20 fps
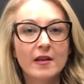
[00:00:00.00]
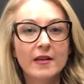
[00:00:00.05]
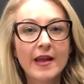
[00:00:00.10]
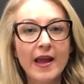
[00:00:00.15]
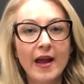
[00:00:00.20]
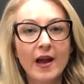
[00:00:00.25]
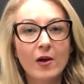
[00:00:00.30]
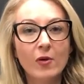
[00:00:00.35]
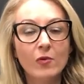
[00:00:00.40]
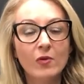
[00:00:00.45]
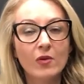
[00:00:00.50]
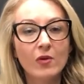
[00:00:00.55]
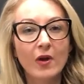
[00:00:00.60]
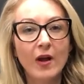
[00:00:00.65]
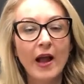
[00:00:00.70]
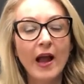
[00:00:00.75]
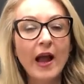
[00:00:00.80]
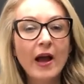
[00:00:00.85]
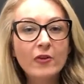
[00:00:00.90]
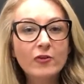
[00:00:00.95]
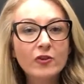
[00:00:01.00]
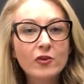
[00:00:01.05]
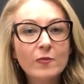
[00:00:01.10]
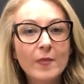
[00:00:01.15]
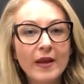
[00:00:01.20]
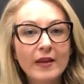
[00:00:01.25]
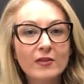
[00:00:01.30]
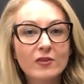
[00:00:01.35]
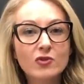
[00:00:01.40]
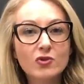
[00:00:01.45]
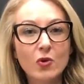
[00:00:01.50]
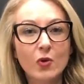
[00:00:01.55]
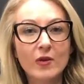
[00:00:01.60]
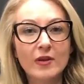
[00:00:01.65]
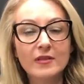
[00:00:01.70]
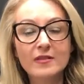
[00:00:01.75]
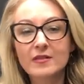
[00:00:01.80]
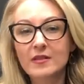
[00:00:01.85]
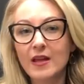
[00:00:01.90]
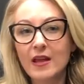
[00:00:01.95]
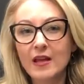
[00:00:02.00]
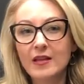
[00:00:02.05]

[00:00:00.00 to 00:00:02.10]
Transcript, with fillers: Now, how do you make the choice